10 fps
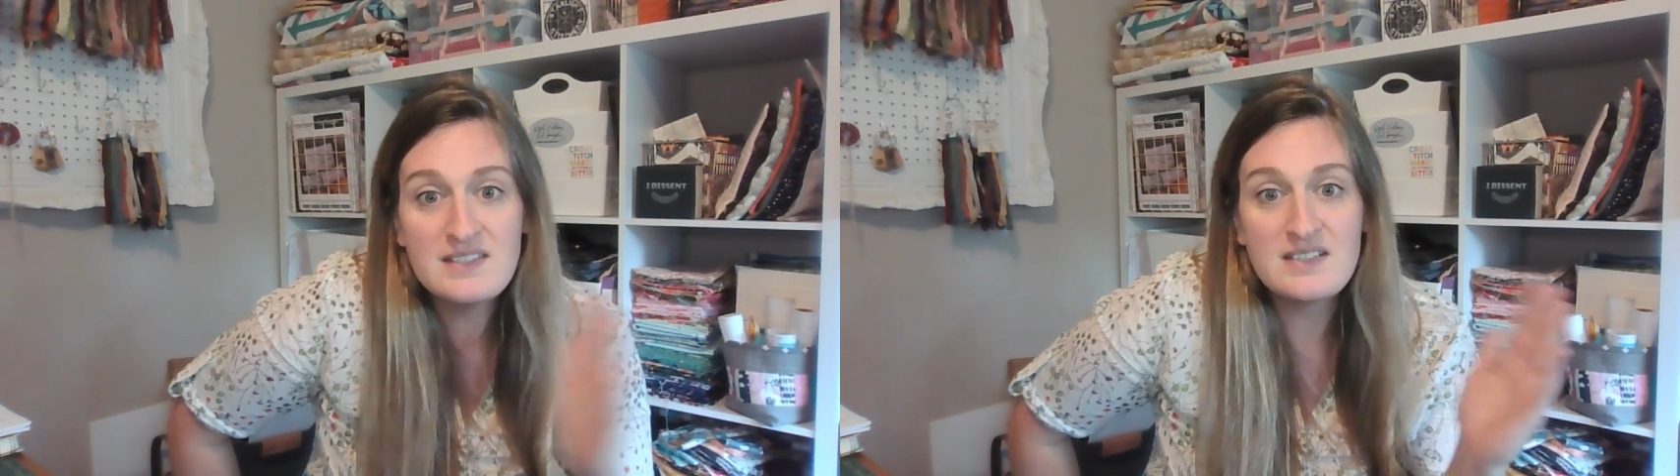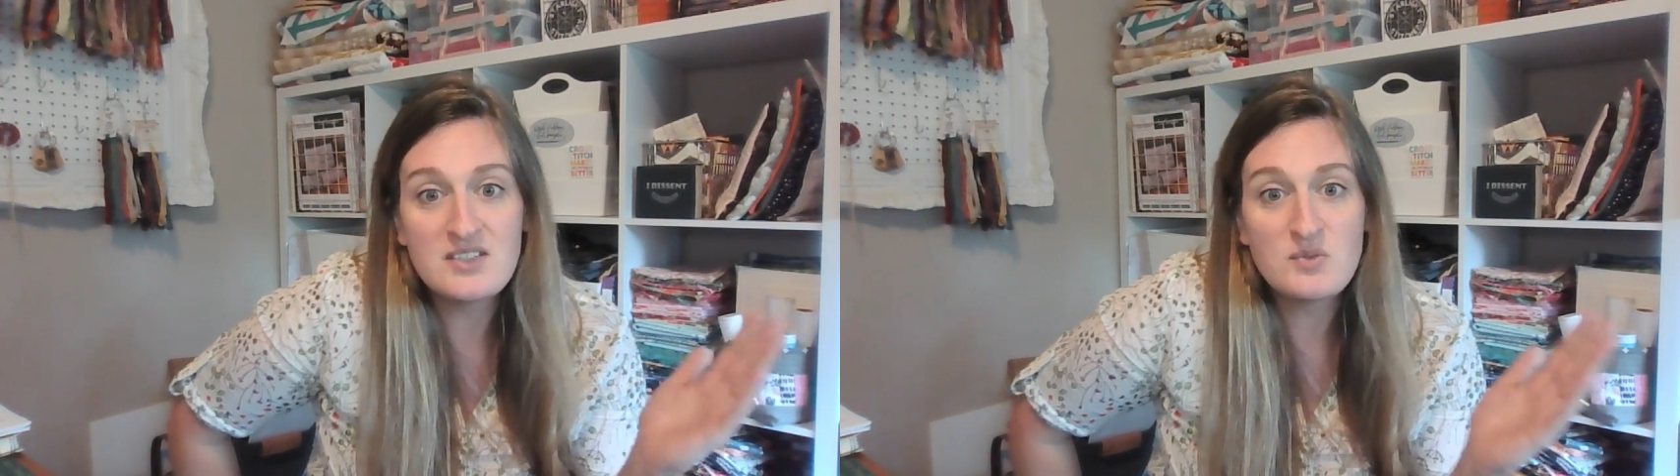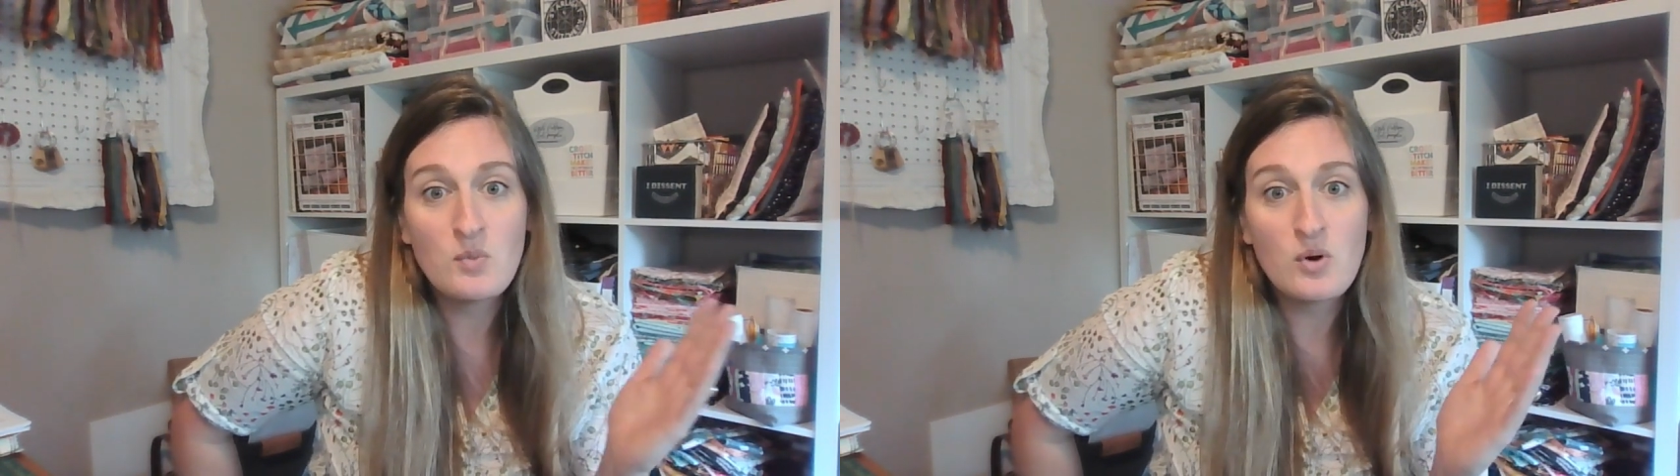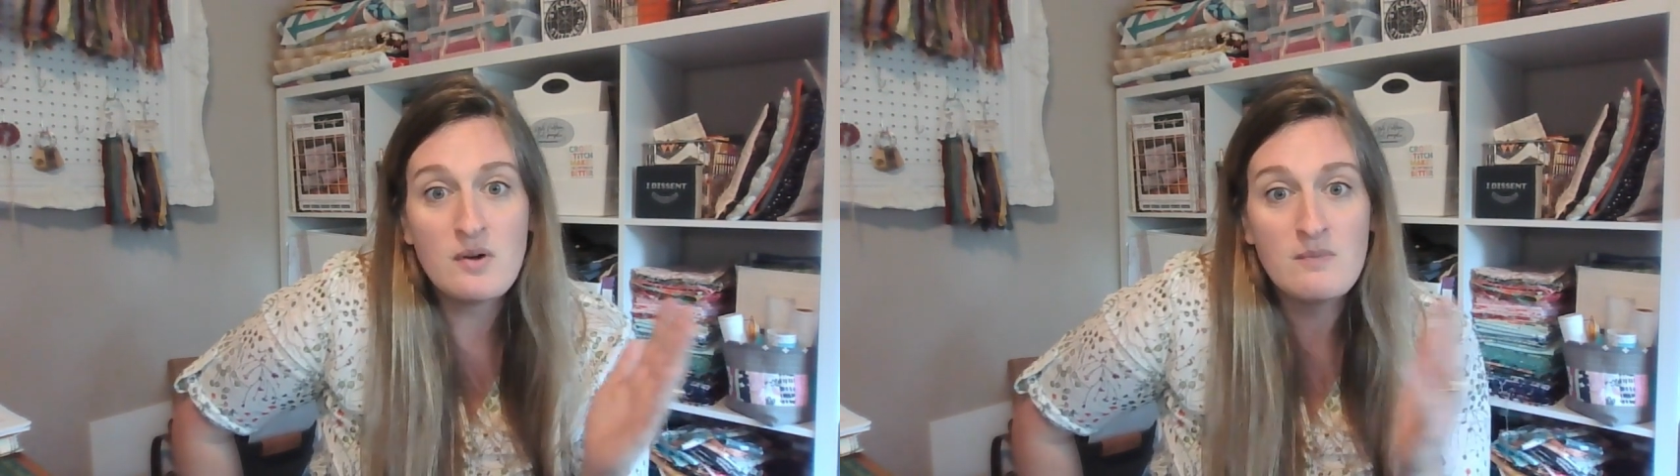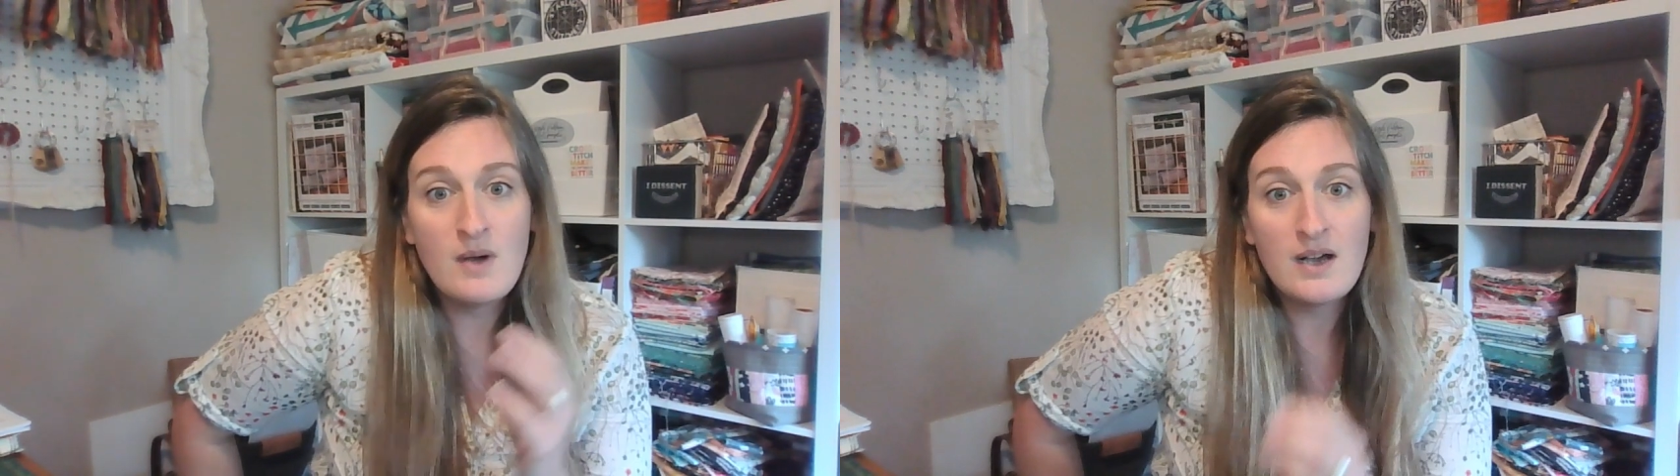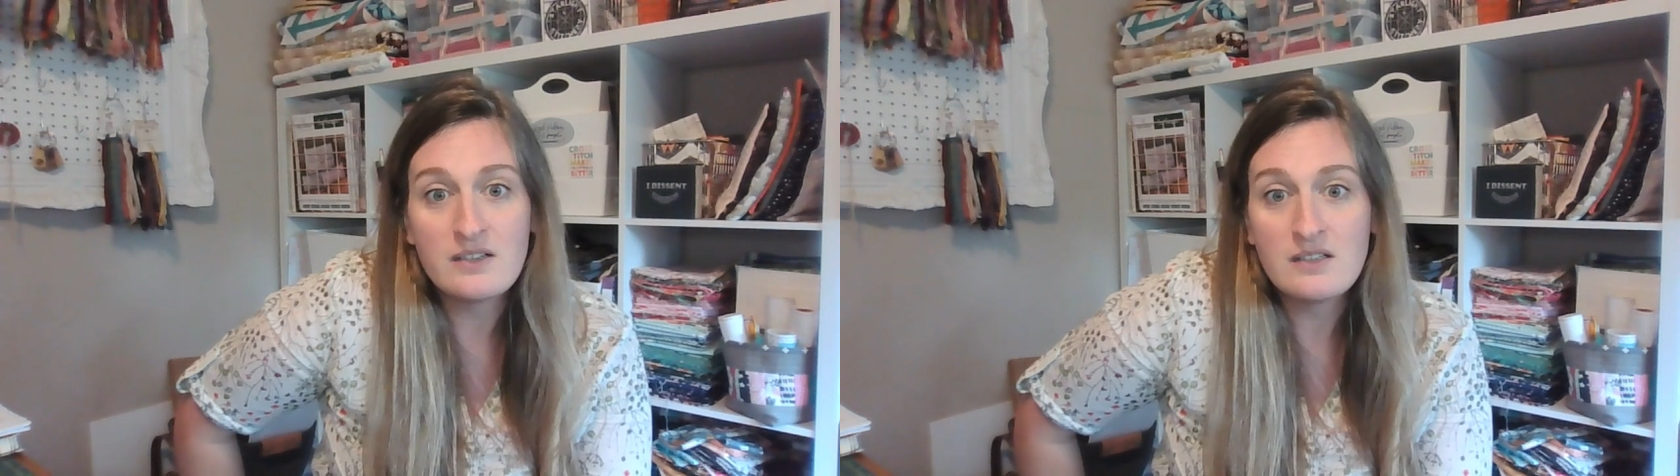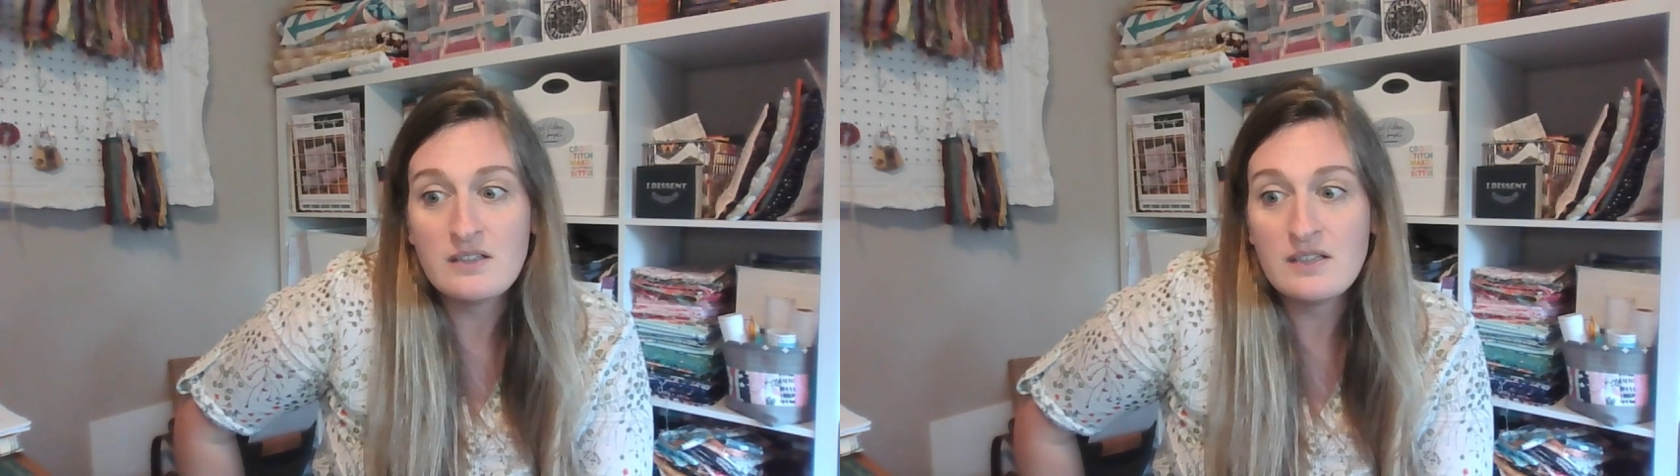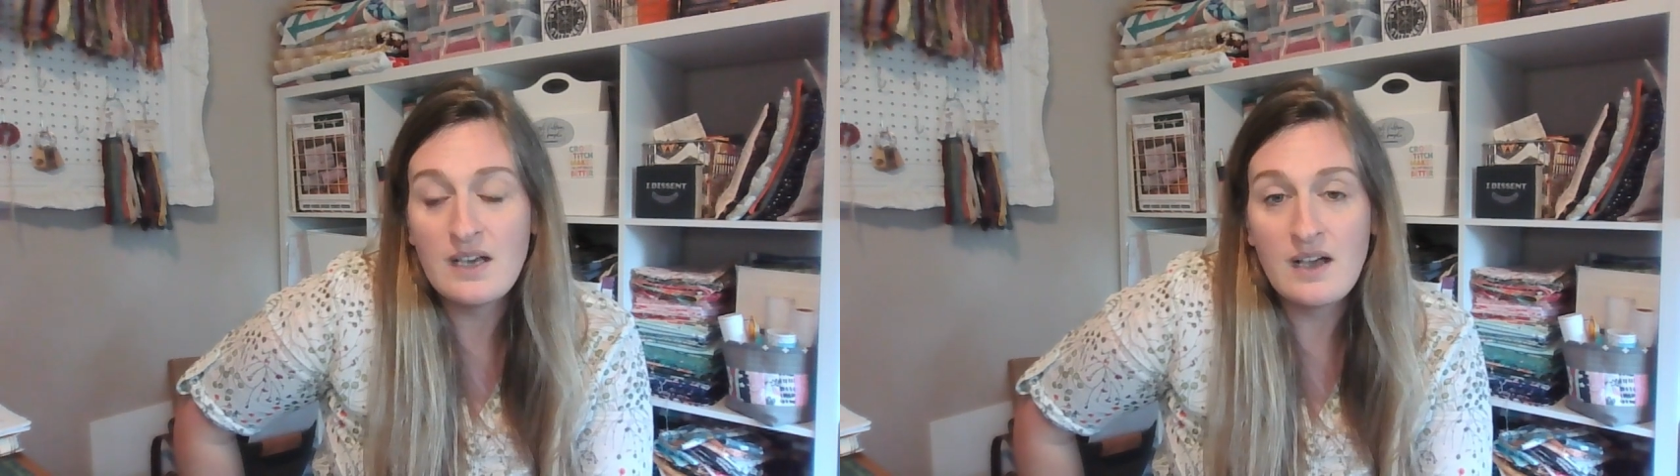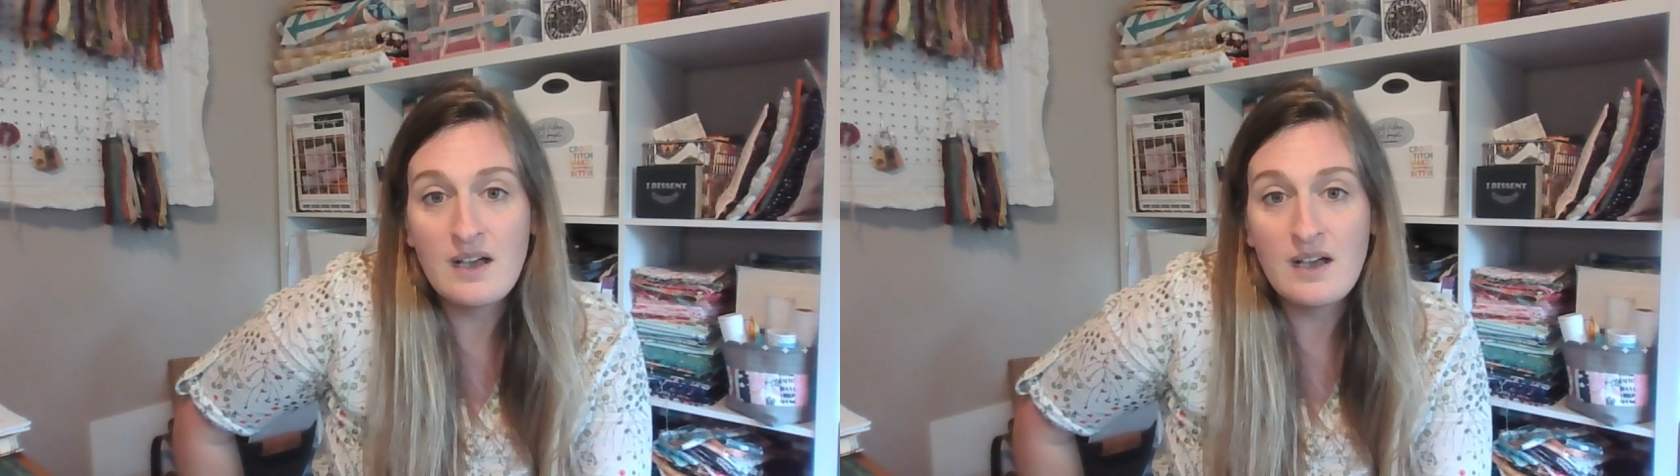stitch more modern